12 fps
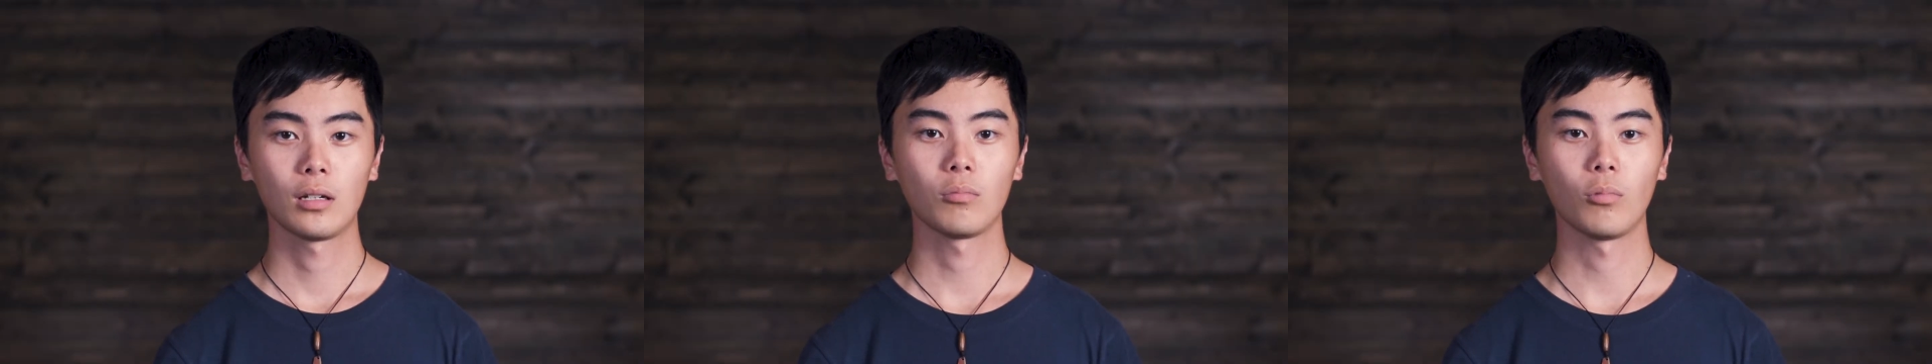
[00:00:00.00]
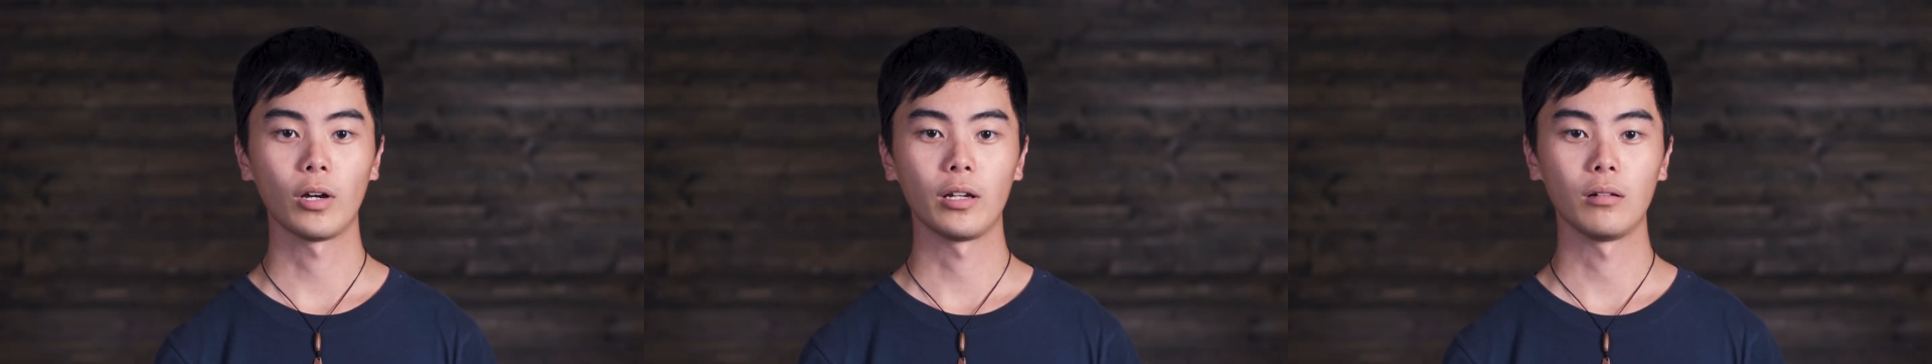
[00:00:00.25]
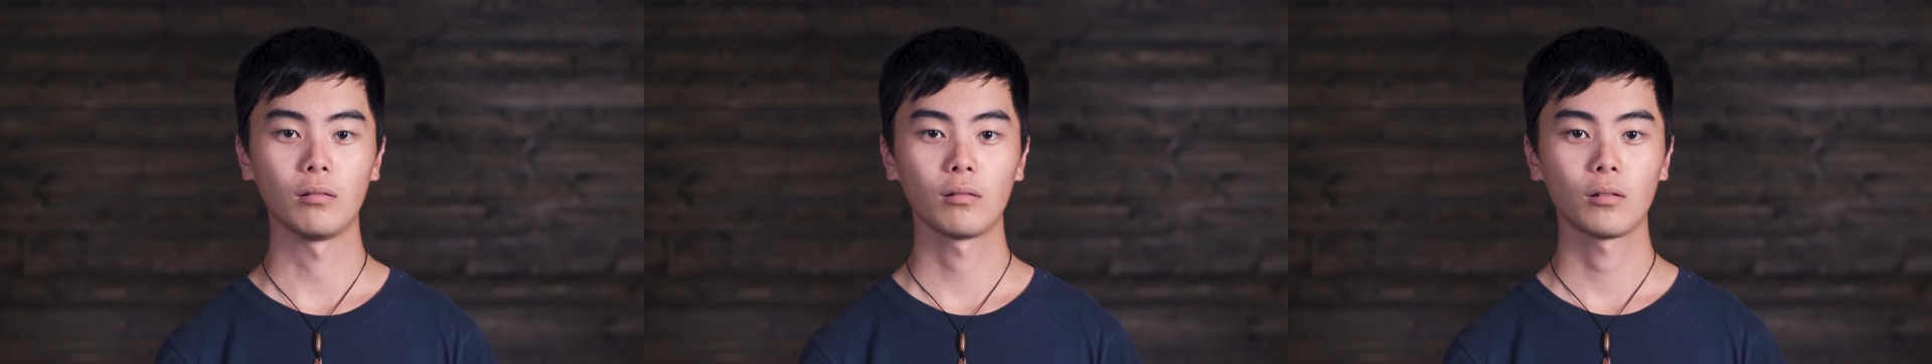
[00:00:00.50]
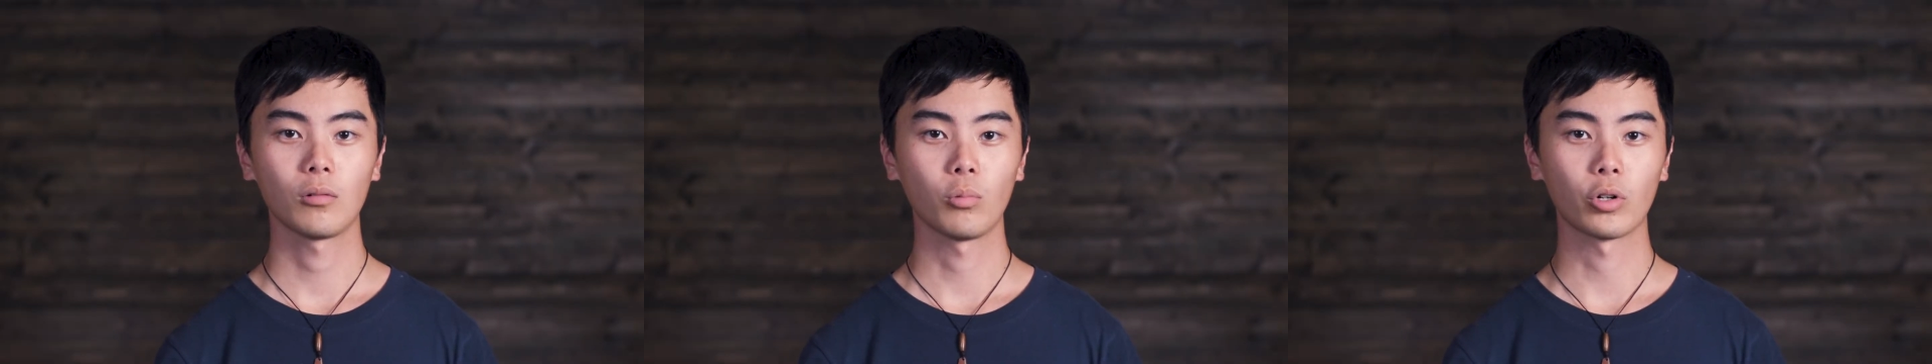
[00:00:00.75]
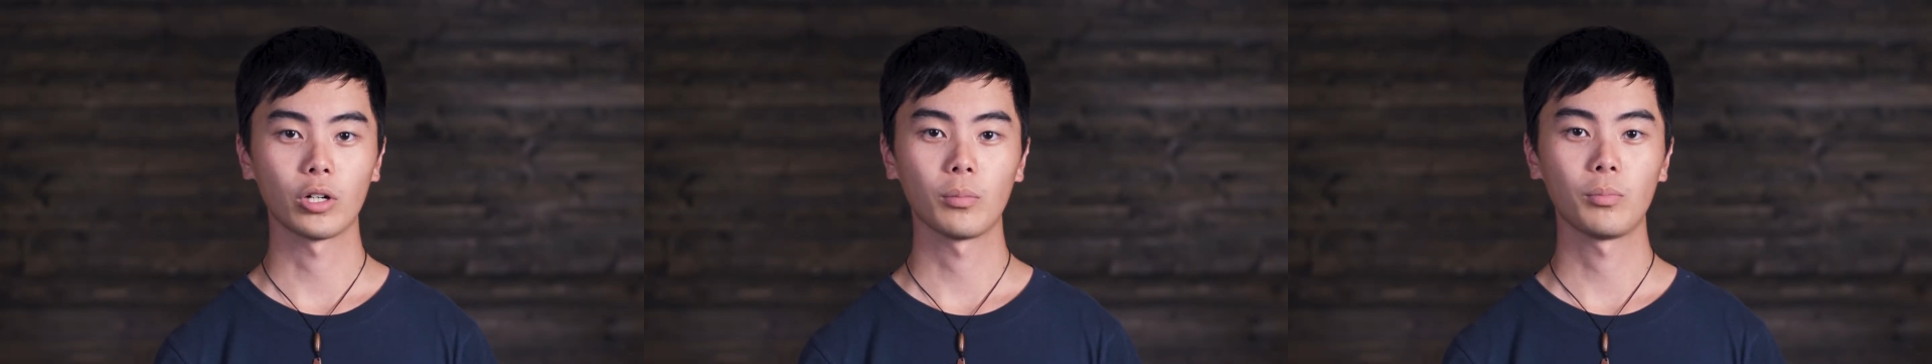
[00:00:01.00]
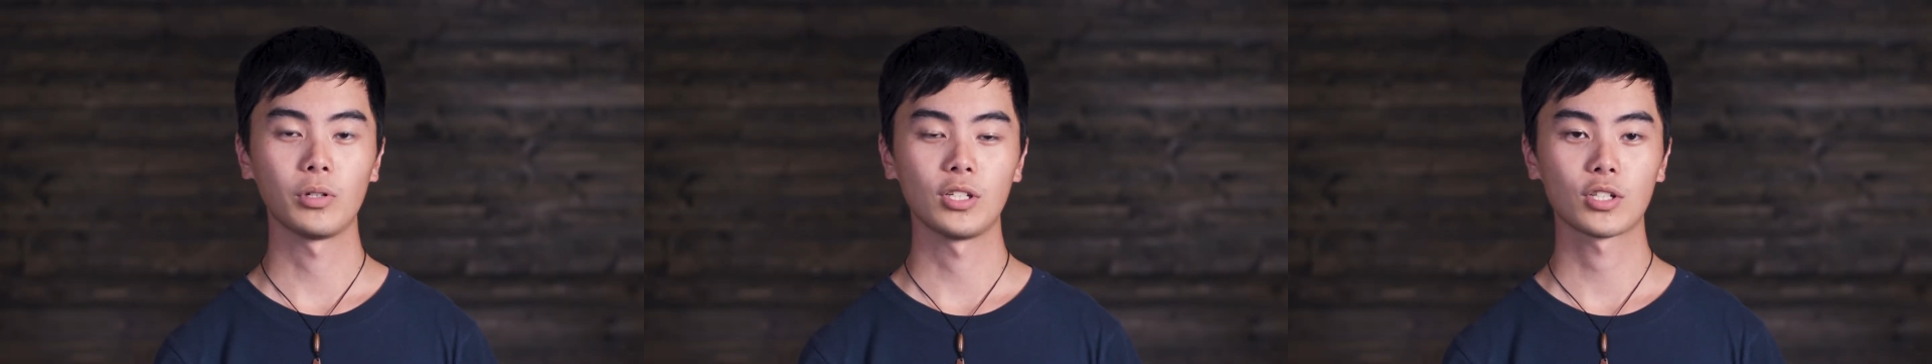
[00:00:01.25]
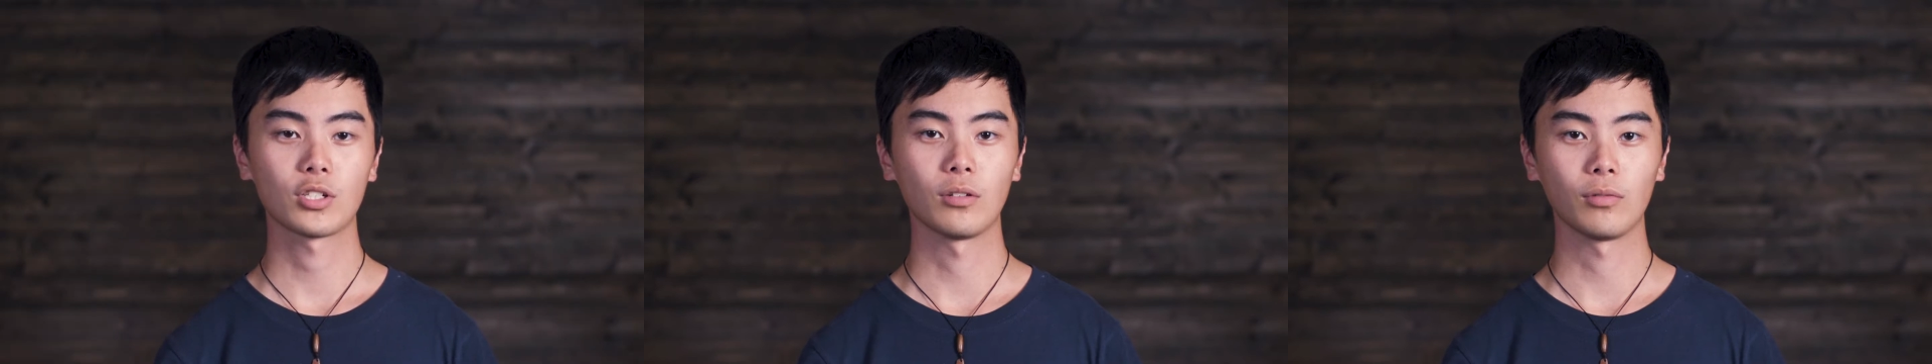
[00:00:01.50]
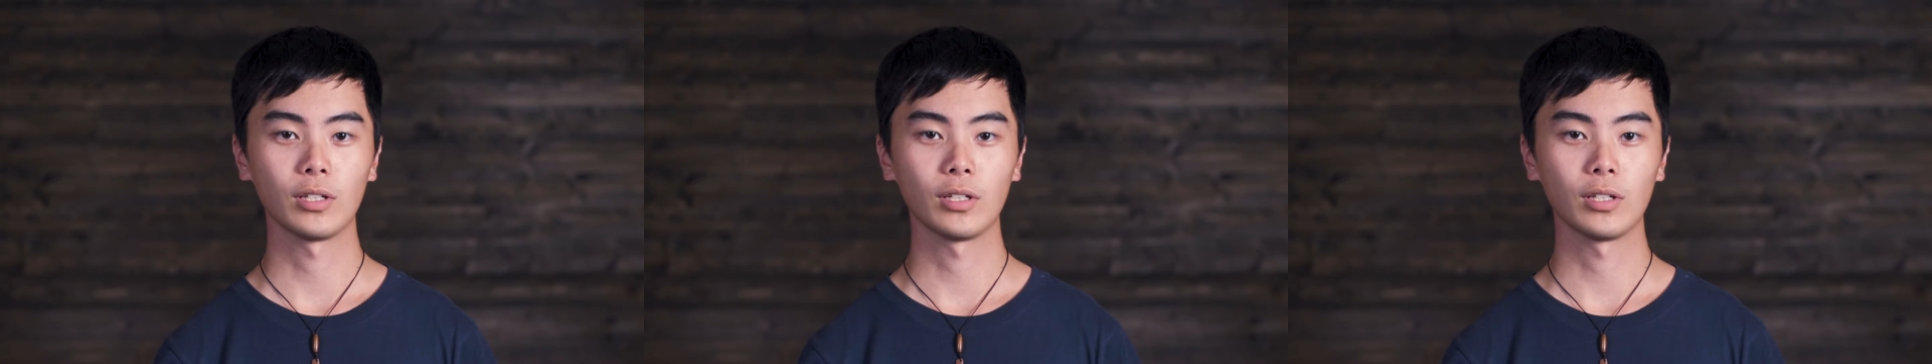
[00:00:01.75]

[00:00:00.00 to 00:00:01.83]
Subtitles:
when we're in a position of